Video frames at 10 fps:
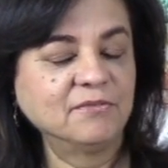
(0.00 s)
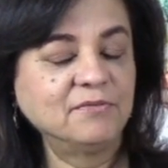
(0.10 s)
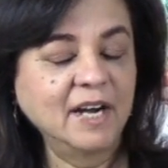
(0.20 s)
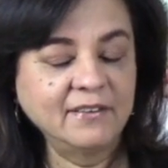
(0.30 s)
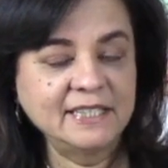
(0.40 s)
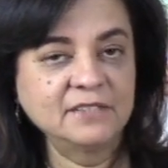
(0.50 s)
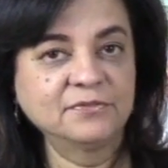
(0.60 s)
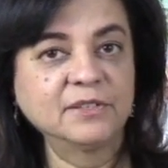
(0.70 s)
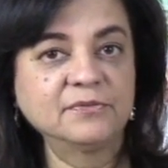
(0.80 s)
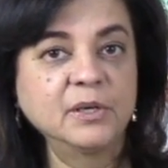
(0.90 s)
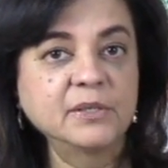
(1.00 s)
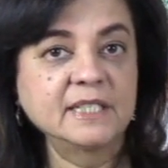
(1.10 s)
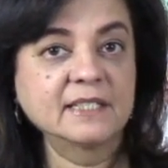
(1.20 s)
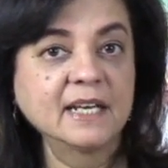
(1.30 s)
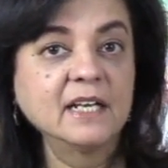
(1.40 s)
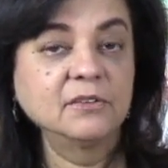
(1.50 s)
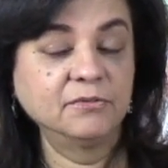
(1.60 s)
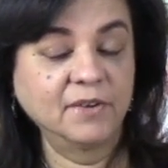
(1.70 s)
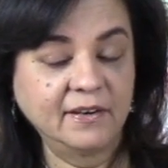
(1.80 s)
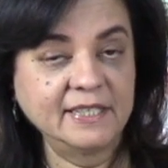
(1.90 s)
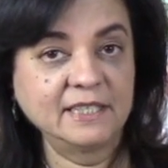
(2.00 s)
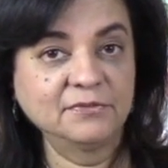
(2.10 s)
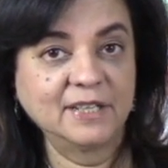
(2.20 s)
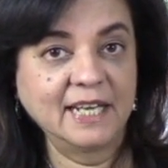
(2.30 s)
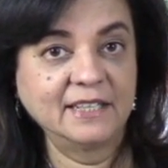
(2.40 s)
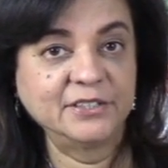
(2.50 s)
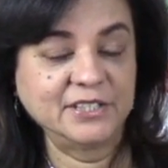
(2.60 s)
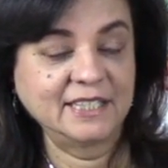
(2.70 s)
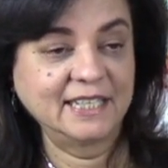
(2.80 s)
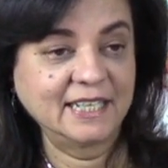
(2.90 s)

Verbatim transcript: Very different focus, very different energy.